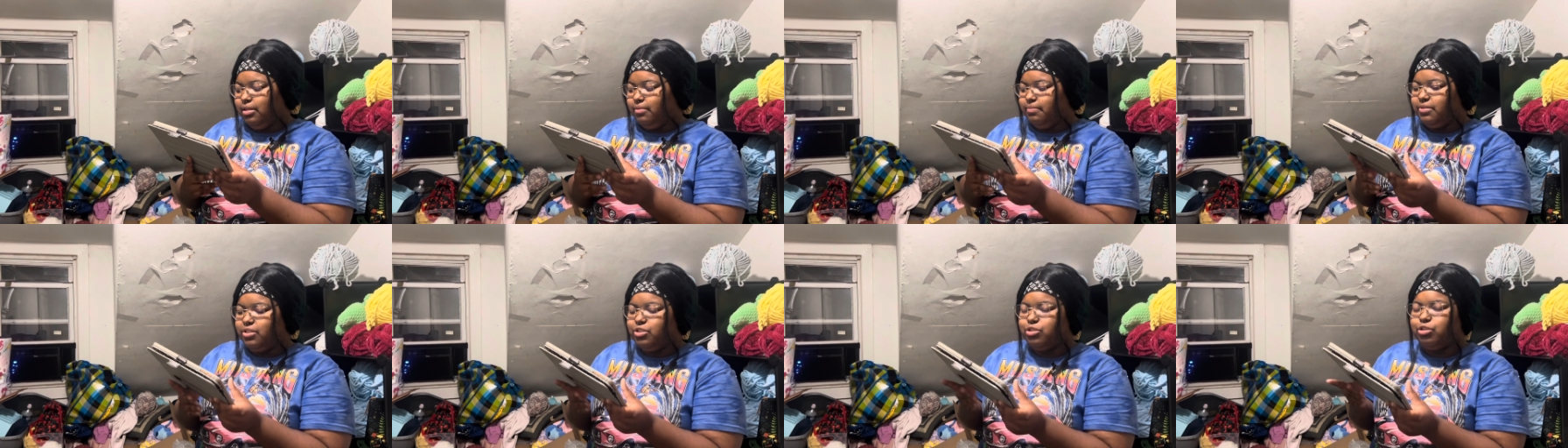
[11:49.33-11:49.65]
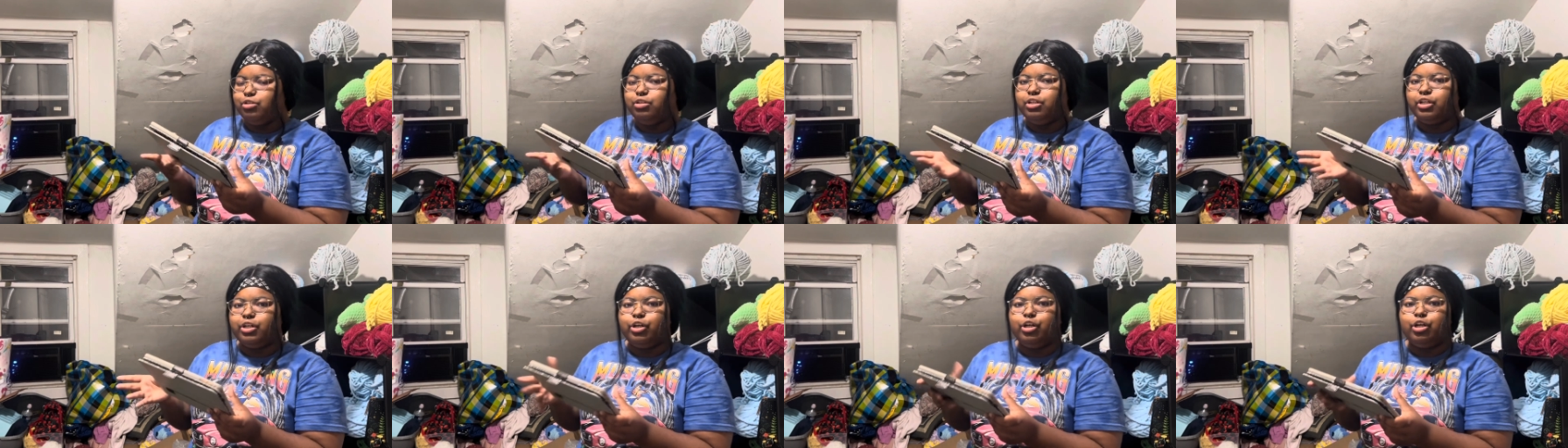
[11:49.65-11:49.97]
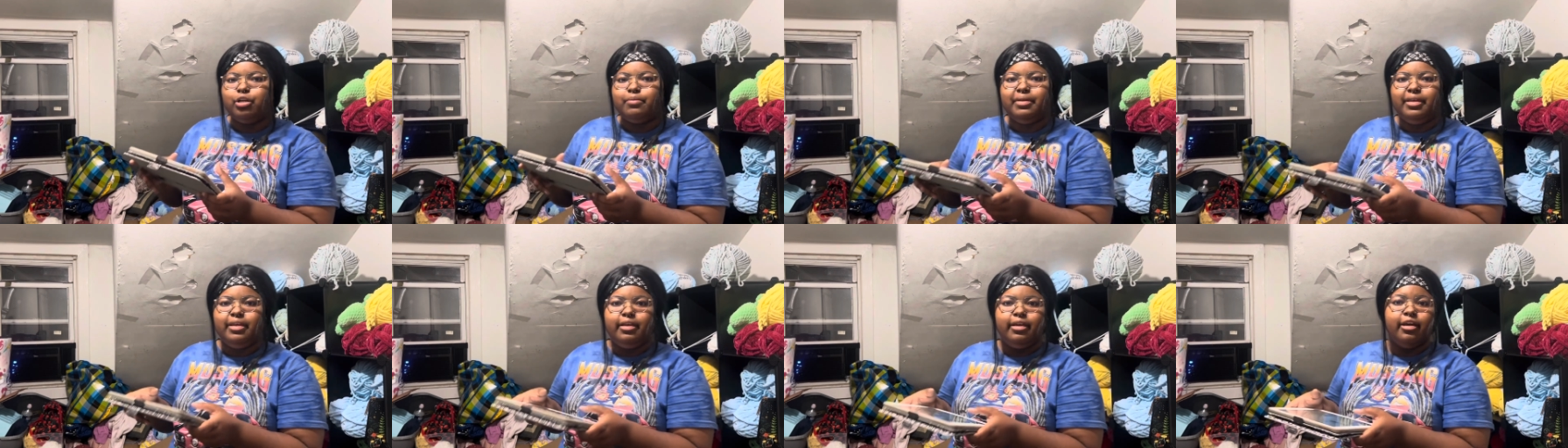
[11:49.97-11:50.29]
Sold a
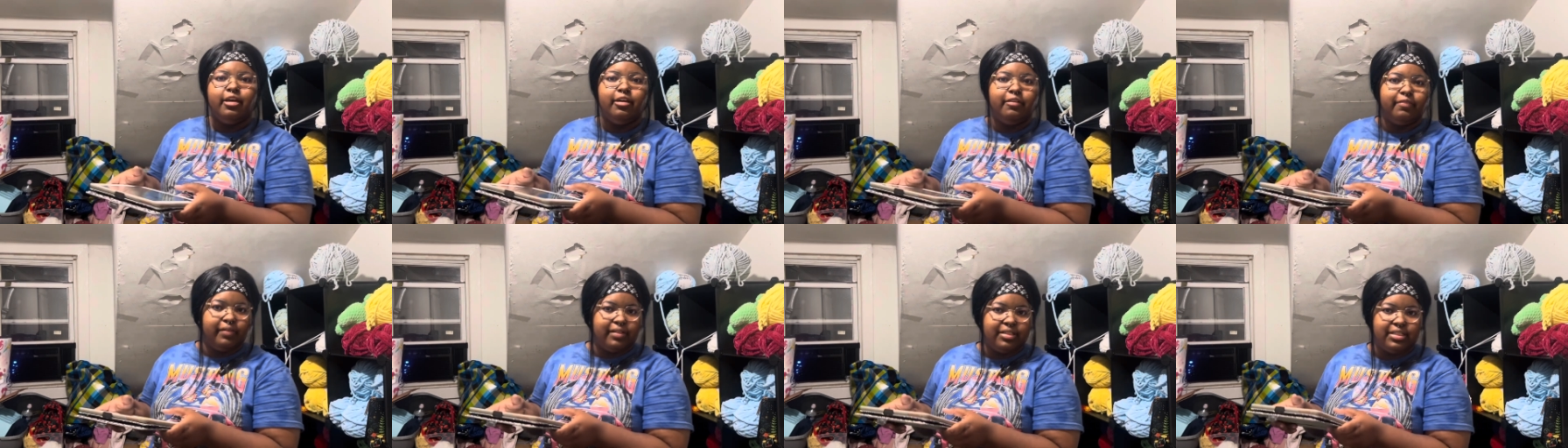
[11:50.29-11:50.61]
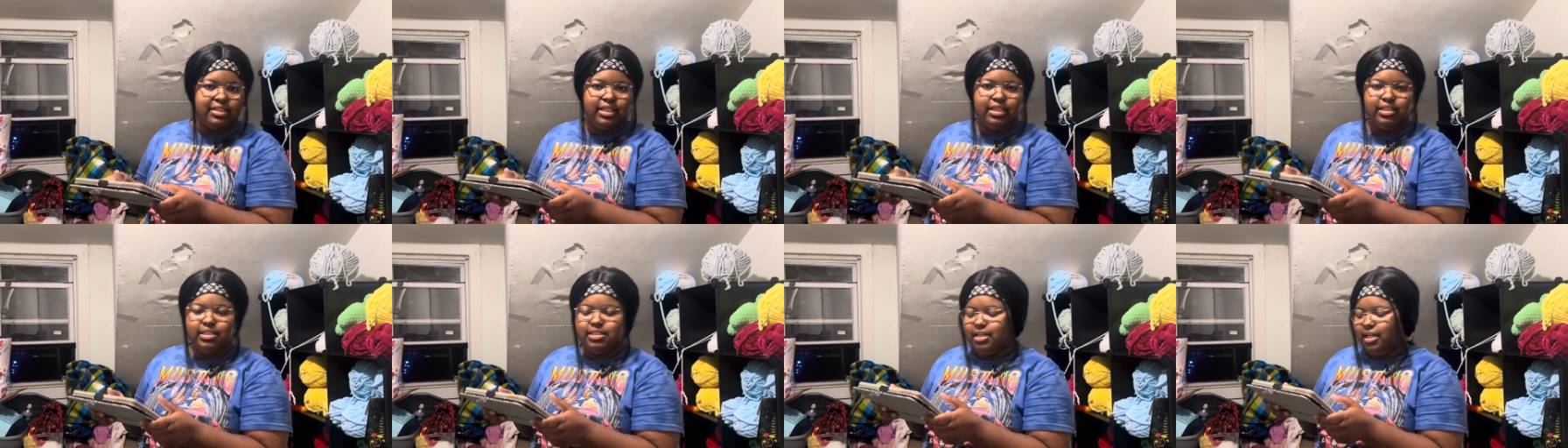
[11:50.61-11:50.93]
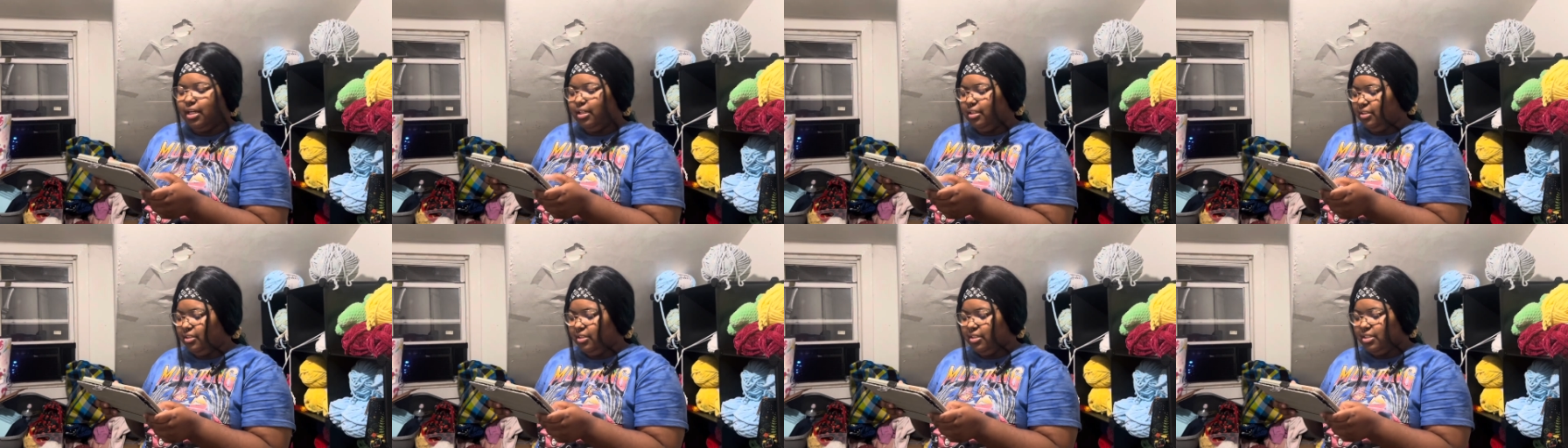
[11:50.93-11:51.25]
Kirby for
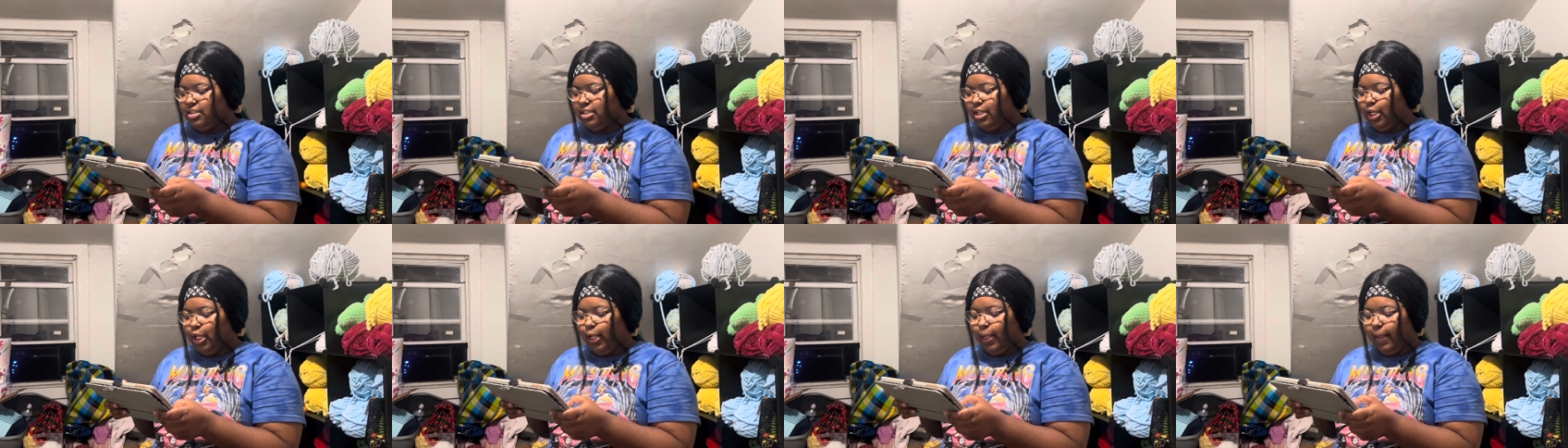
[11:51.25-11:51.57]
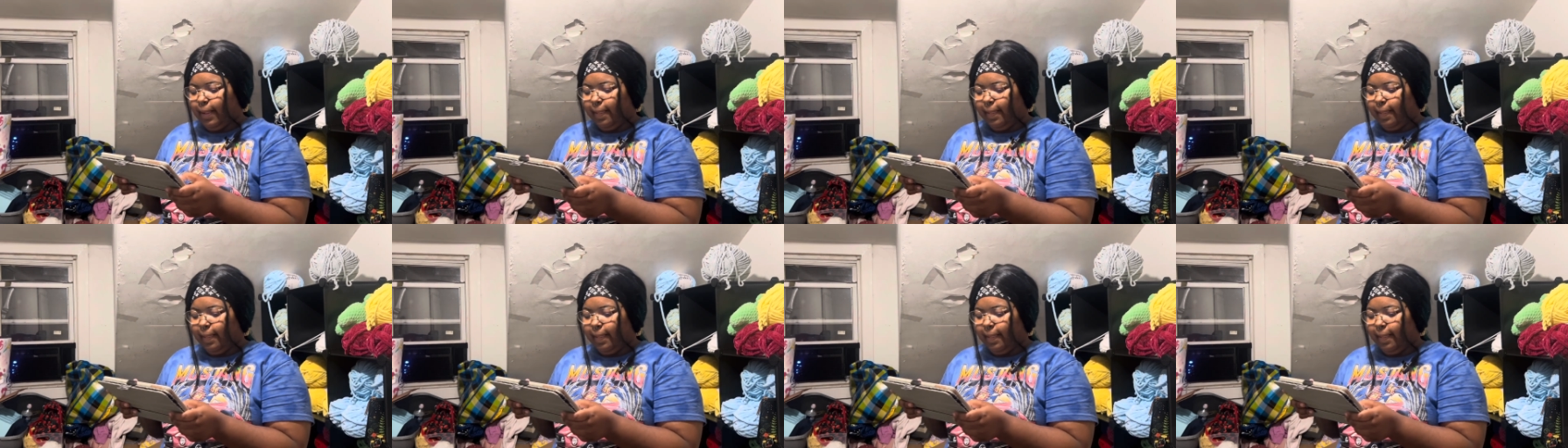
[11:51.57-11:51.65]
$6.